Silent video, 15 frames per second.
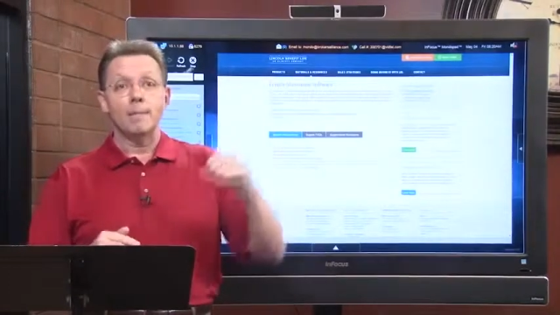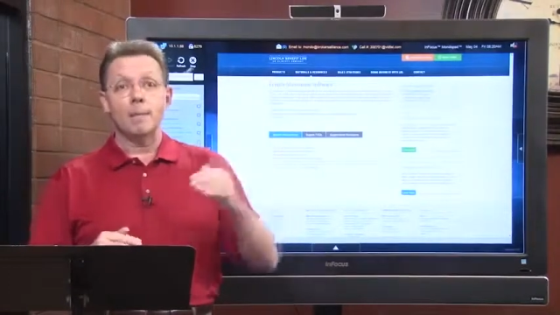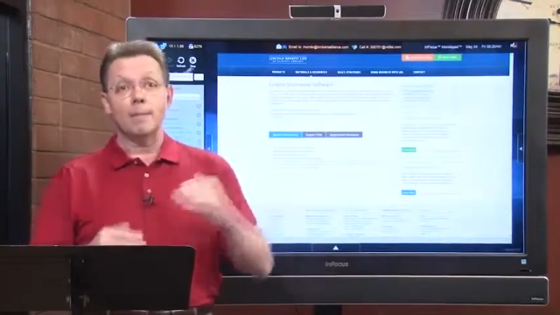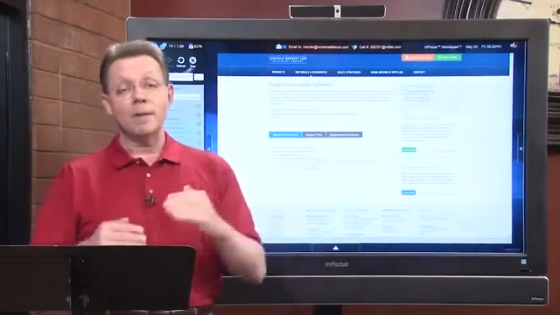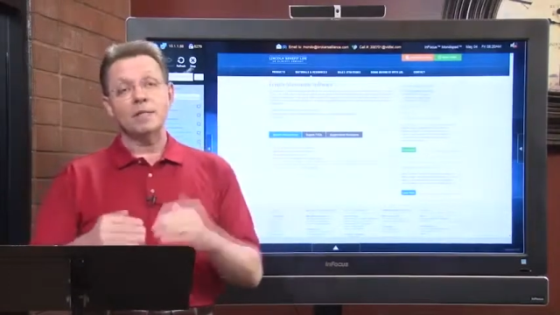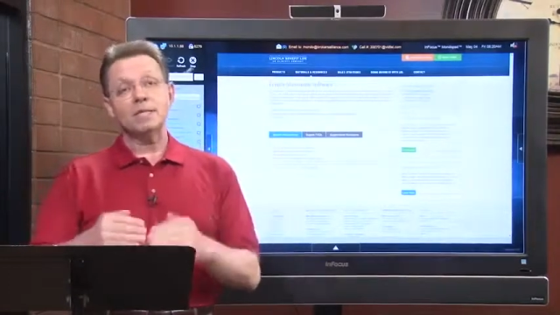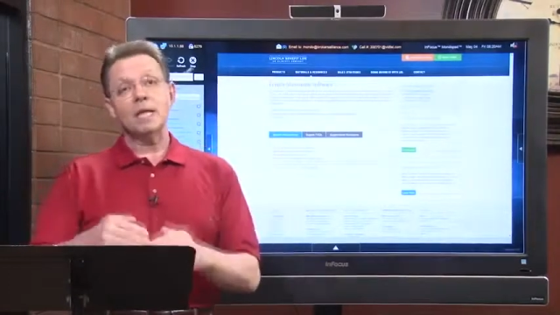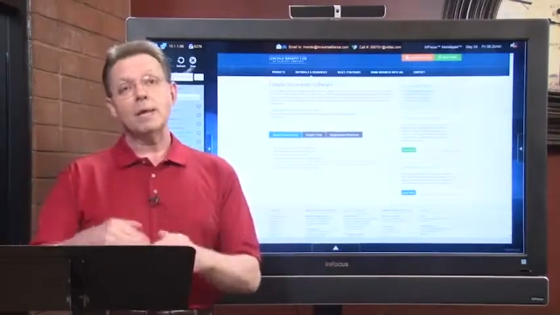But
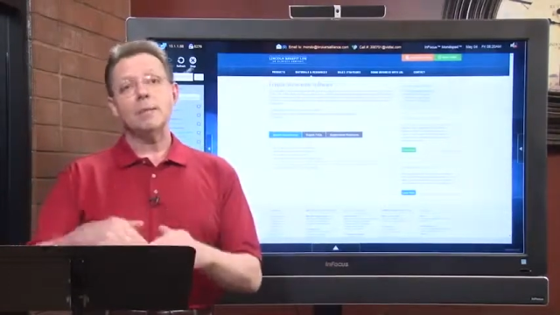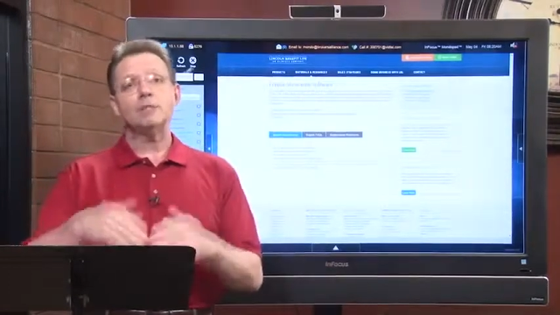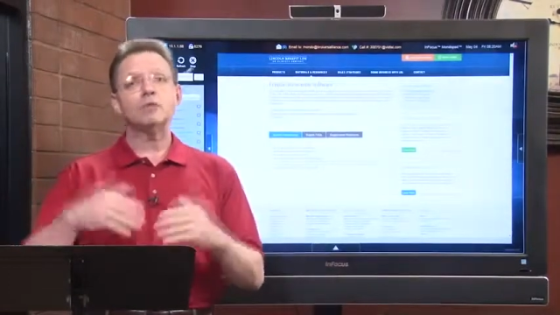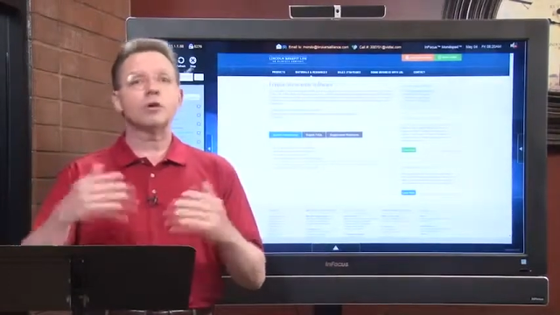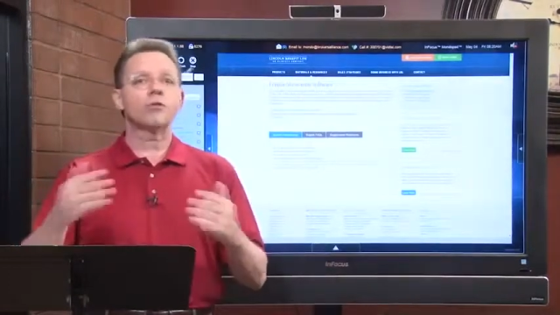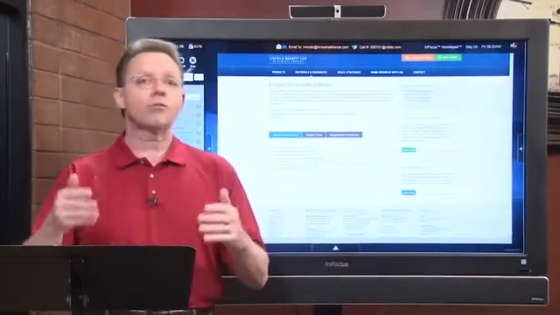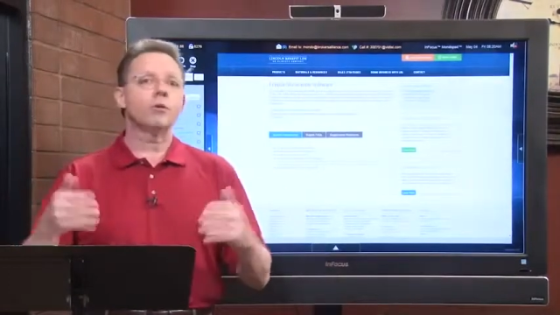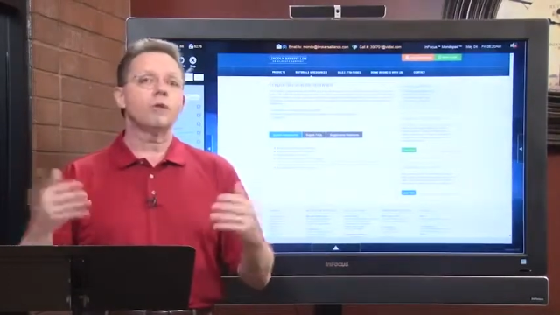by the time I
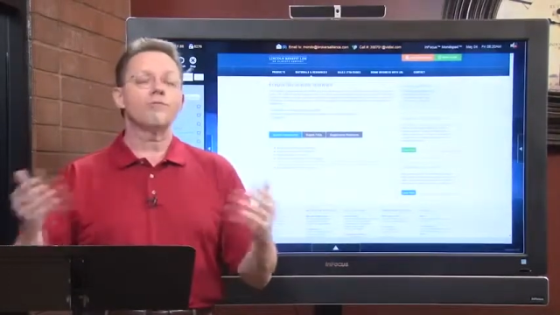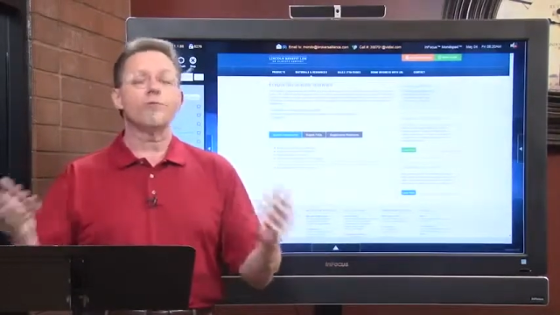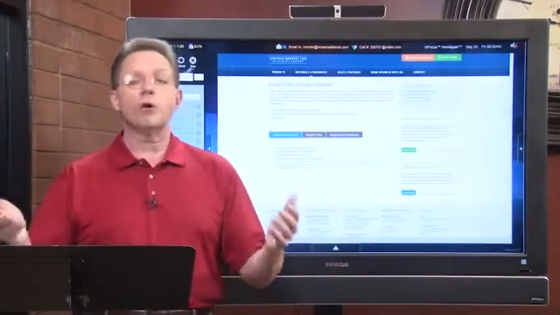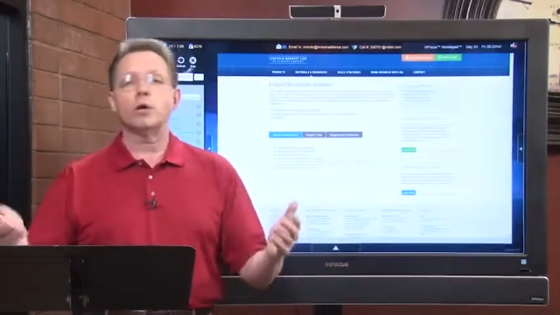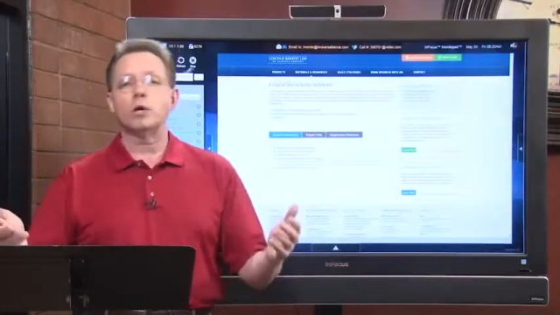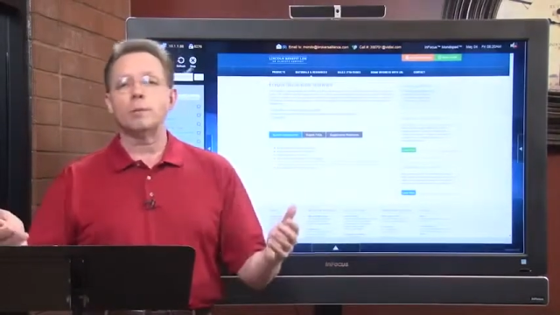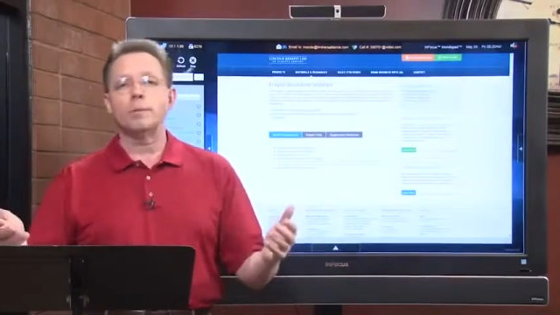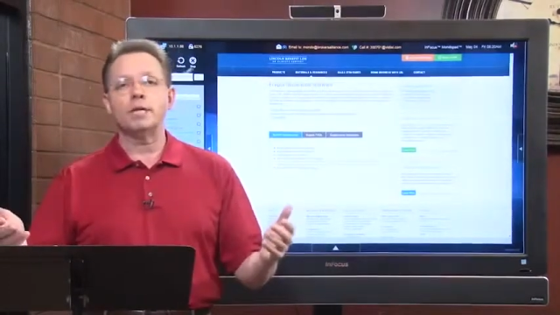took 300 or
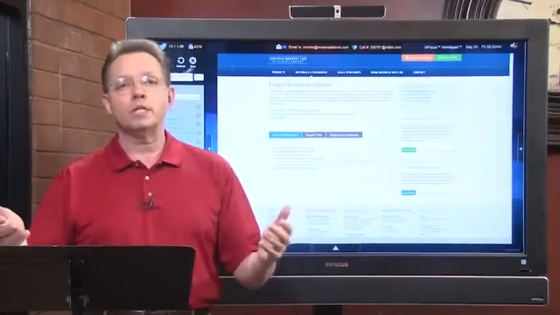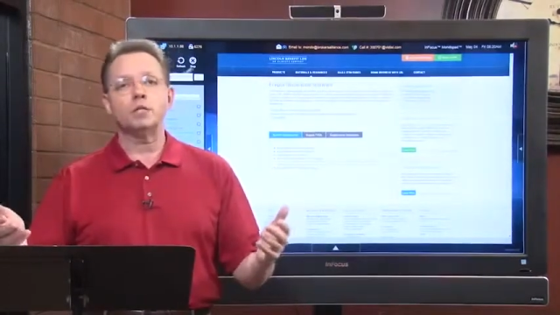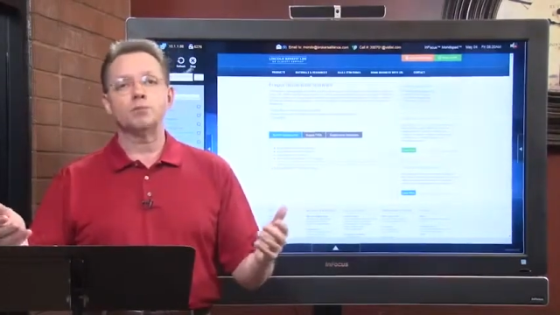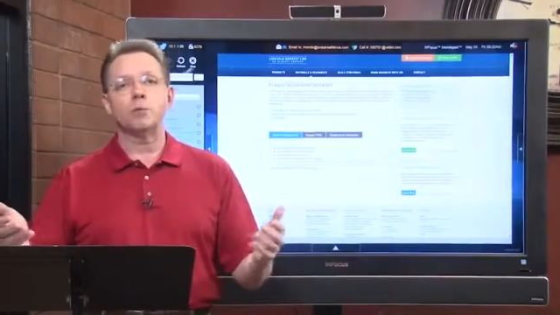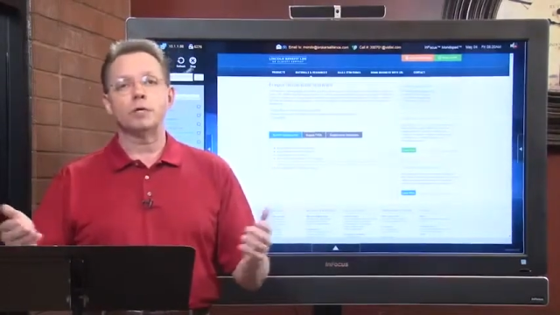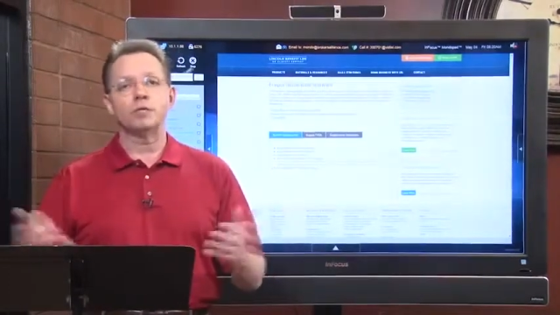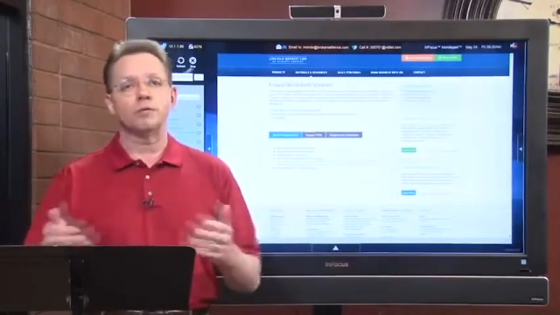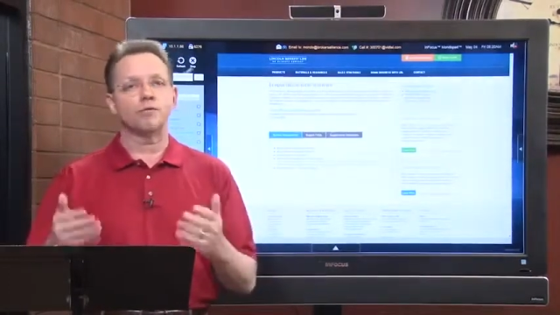400 basis
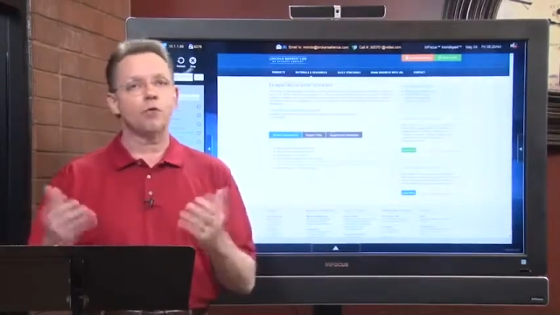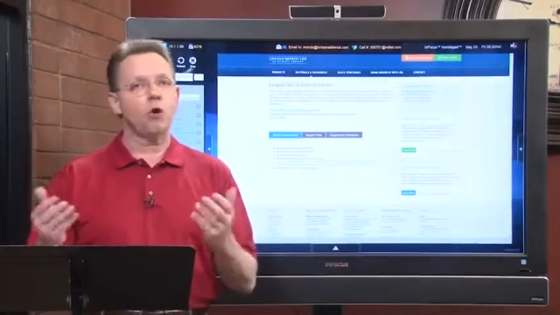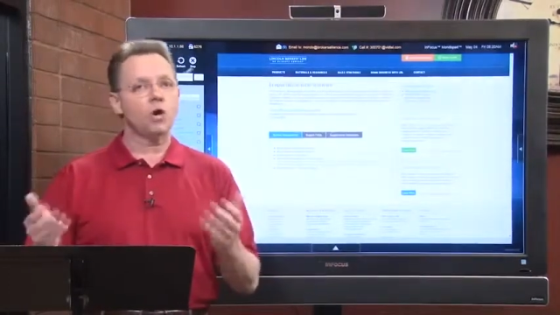points of